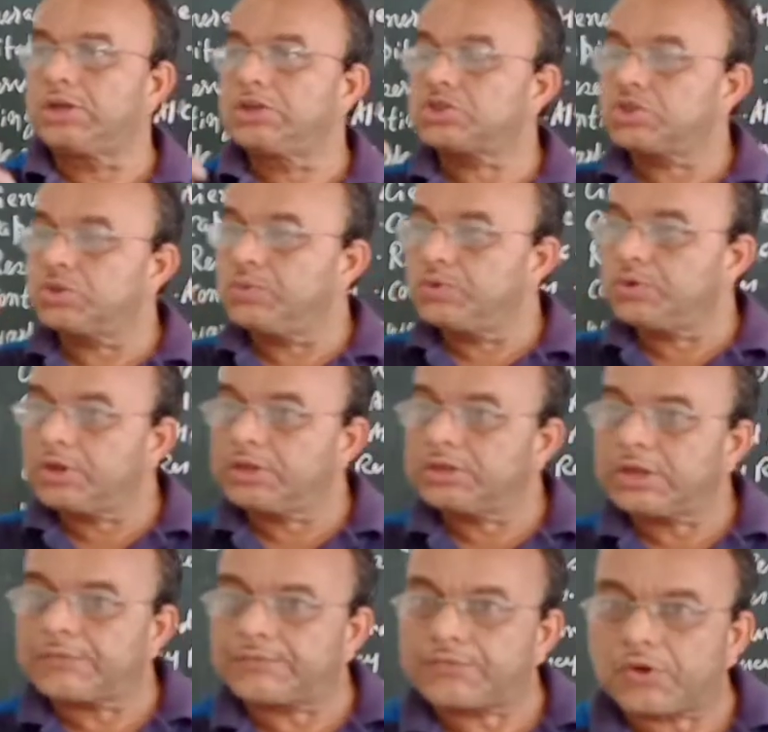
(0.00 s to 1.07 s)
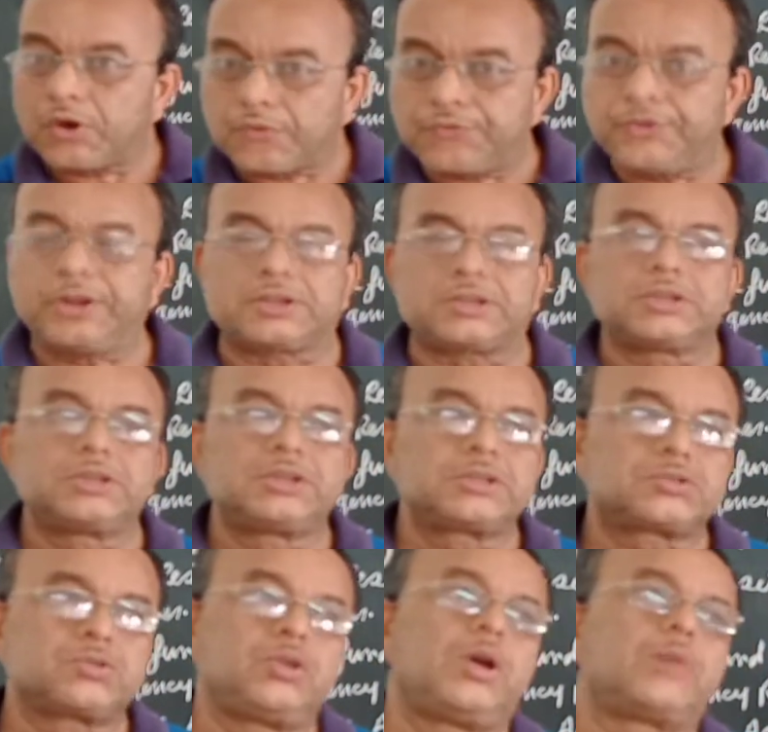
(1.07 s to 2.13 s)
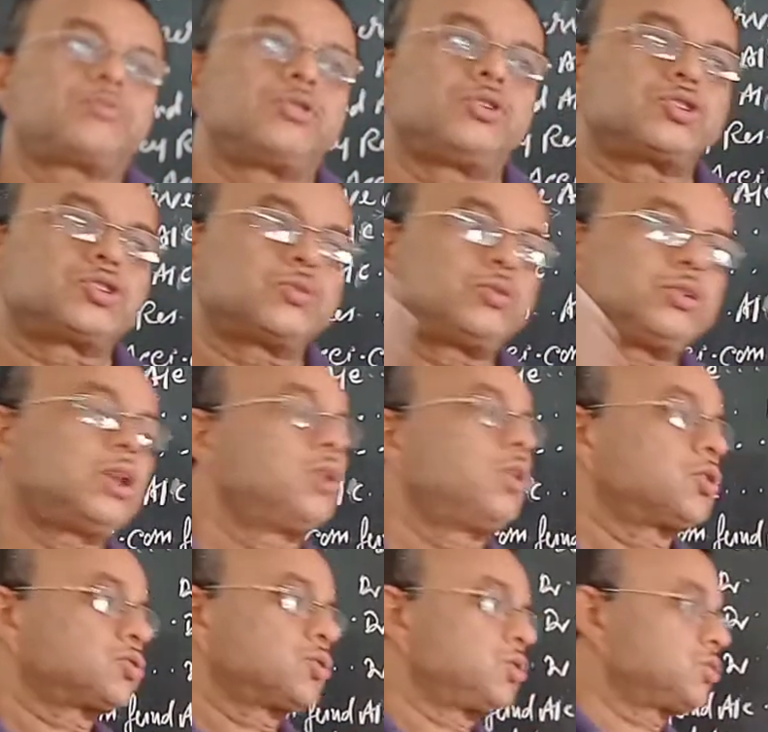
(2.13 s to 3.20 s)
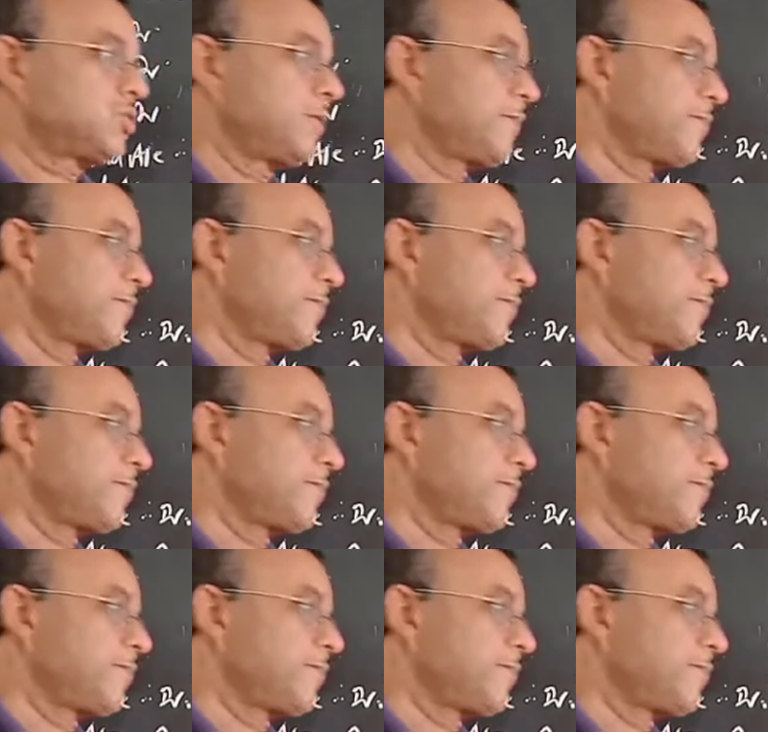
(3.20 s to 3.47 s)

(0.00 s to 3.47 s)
distributing the profit, so you have to distribute the loss also.